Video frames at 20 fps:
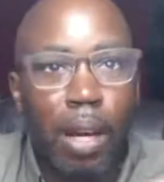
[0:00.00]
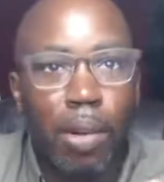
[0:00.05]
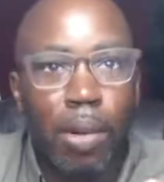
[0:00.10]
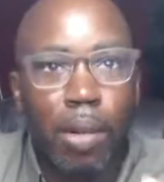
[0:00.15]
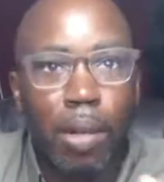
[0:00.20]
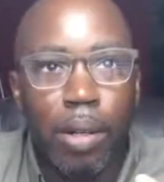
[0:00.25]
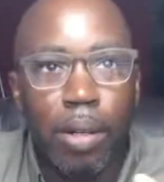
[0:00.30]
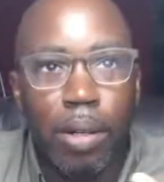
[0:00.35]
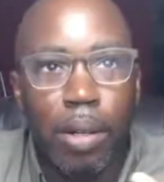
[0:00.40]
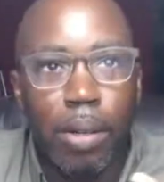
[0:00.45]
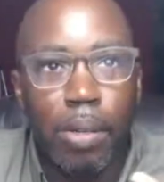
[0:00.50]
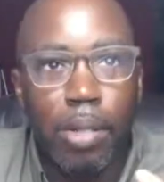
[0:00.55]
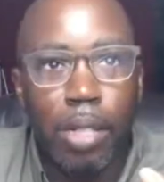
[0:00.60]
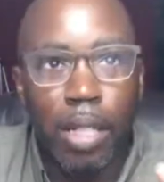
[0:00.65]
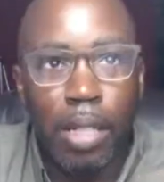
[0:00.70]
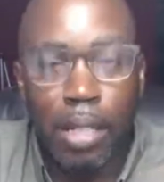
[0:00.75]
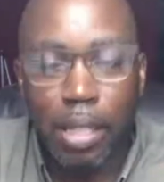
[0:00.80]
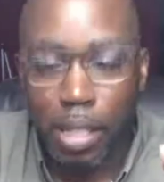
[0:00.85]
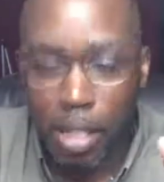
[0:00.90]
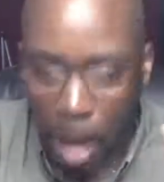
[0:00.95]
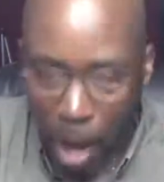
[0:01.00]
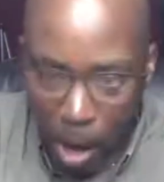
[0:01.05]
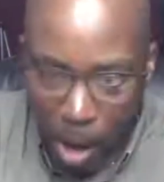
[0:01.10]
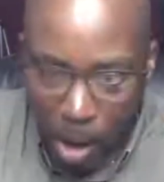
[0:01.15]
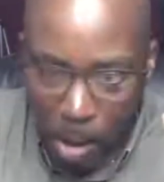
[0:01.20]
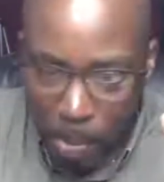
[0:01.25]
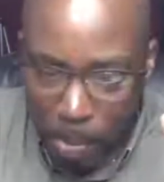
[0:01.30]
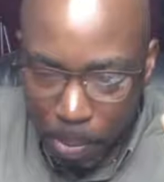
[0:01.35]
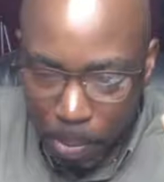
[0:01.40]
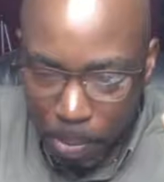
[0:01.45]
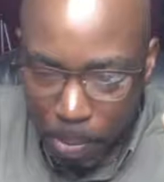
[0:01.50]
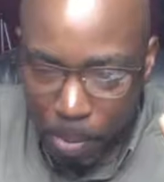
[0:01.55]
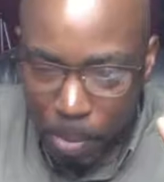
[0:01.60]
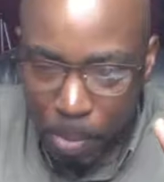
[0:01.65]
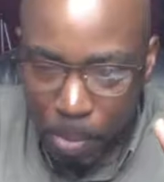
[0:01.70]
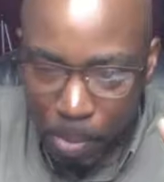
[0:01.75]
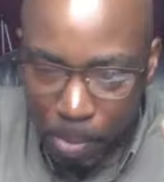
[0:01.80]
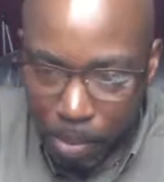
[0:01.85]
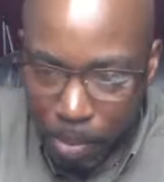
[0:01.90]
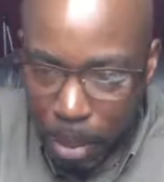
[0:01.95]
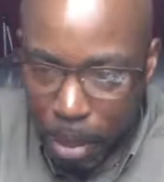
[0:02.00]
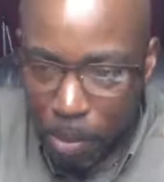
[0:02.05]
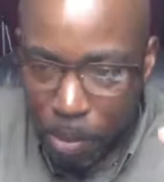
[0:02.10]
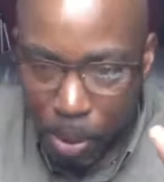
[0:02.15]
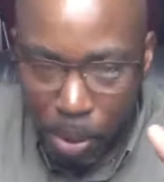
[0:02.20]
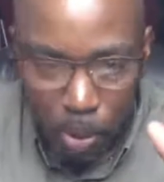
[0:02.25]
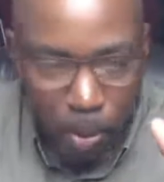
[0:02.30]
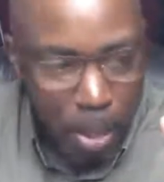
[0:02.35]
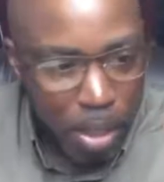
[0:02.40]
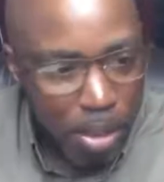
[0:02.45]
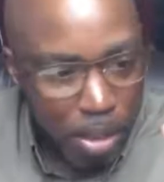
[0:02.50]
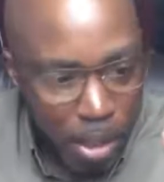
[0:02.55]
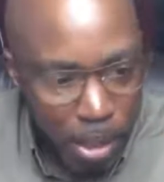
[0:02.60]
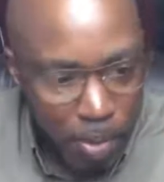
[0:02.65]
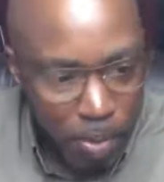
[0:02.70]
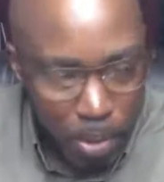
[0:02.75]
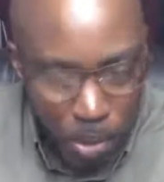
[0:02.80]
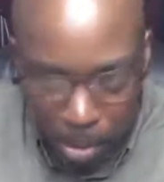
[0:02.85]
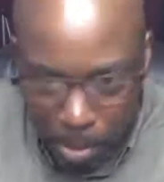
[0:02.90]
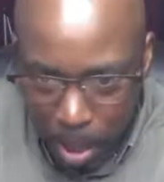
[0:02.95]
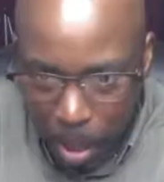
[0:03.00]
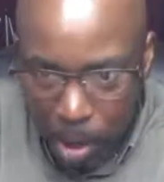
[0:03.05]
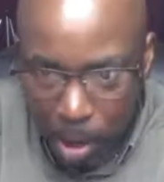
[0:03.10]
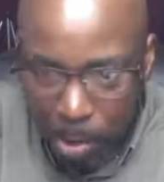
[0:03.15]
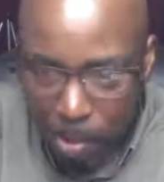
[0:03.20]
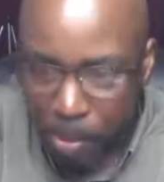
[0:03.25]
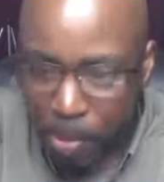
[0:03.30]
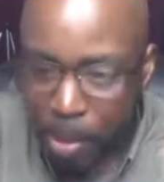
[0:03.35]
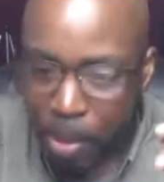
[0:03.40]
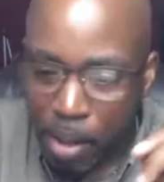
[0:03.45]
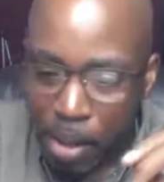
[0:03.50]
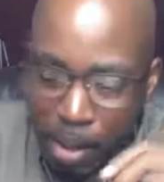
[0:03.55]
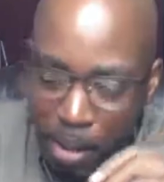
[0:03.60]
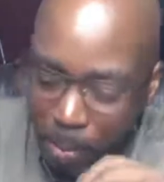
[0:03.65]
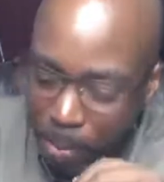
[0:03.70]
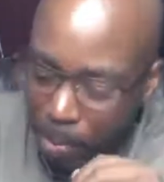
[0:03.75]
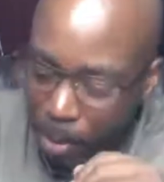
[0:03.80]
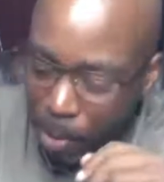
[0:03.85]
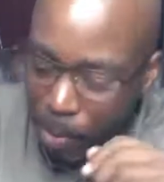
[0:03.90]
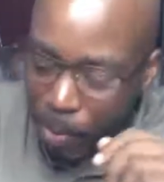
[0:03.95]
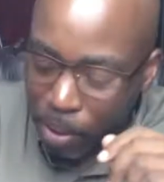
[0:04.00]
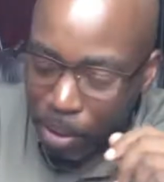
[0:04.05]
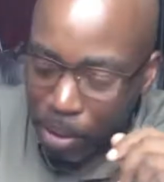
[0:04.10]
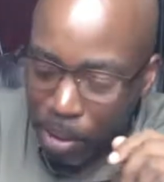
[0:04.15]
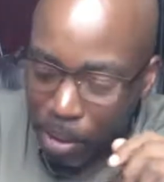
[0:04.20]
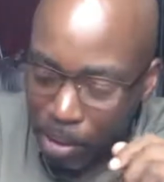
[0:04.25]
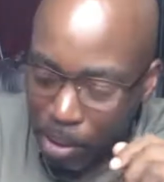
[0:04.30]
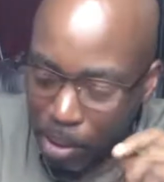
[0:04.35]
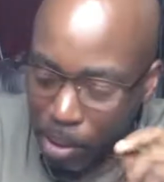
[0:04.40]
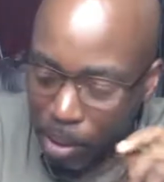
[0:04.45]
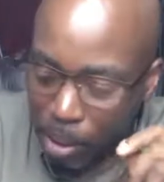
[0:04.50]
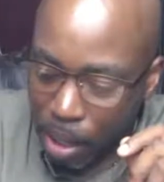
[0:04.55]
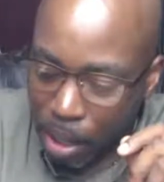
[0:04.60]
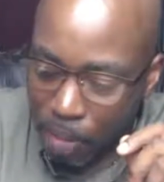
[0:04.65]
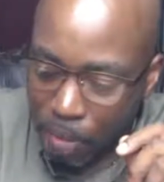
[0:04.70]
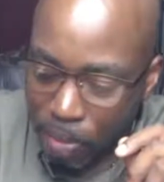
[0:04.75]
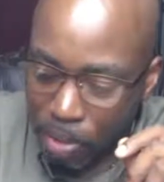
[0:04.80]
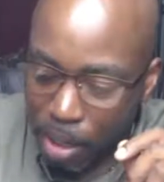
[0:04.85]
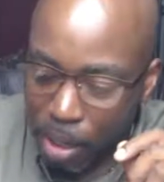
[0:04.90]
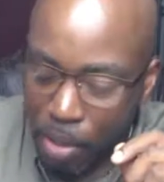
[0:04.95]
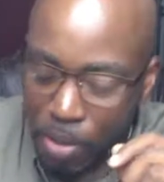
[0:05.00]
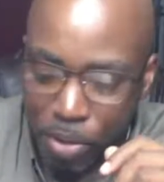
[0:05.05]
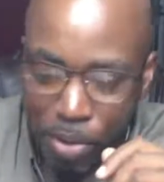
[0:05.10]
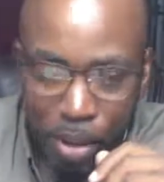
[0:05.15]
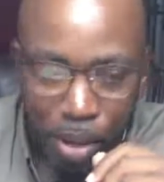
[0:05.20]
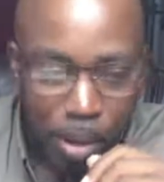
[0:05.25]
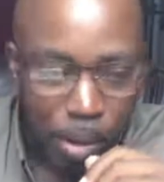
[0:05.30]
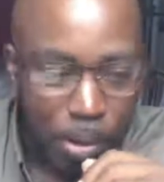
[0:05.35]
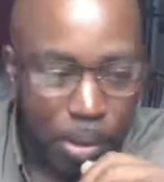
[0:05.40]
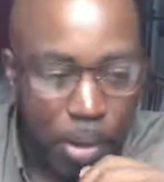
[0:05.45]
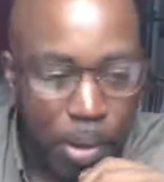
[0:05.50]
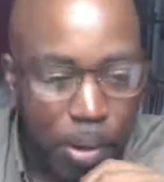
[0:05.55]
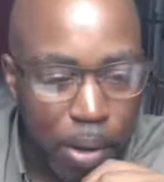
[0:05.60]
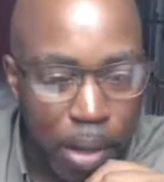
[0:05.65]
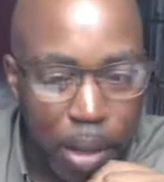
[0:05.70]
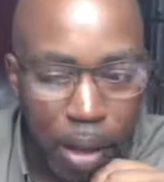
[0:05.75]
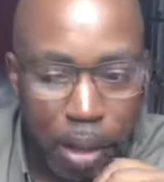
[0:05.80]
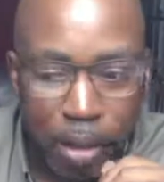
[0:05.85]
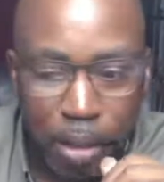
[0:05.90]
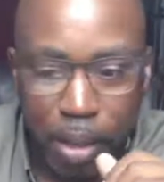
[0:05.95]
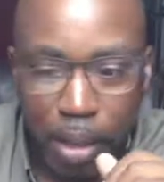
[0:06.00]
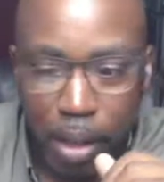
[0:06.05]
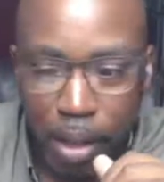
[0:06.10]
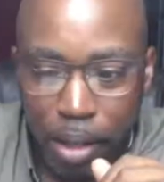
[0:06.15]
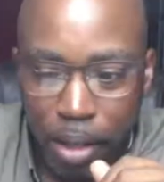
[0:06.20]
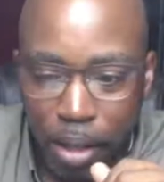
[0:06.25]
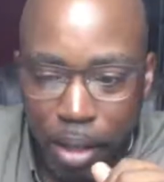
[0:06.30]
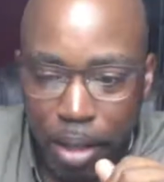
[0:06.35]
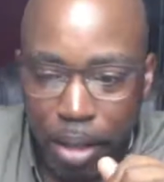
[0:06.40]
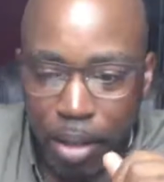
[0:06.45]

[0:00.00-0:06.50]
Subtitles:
I don't know. Let's see. Dom made request of her. Dom, not really into the lifestyle, so I don't know it like that.